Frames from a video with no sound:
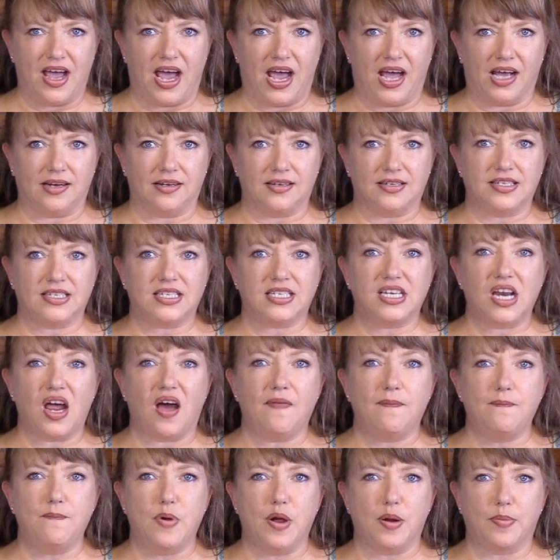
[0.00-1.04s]
and
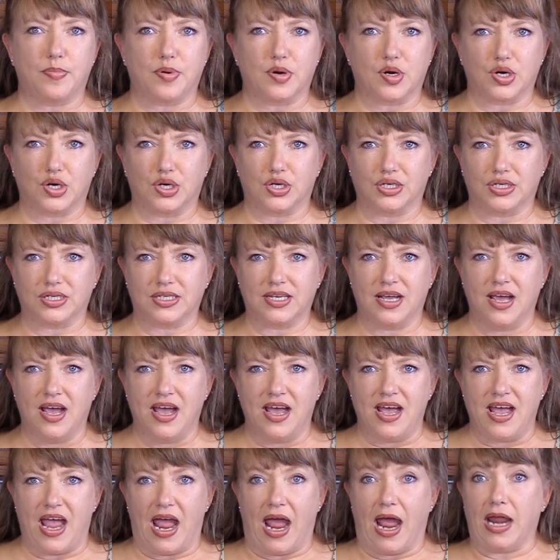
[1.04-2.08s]
stuffed peppers
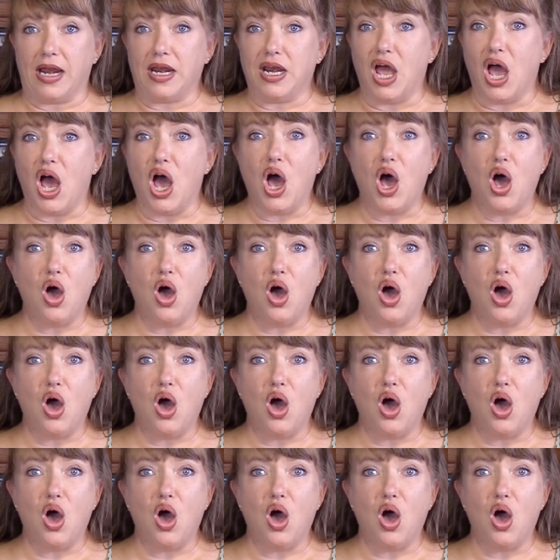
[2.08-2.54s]
and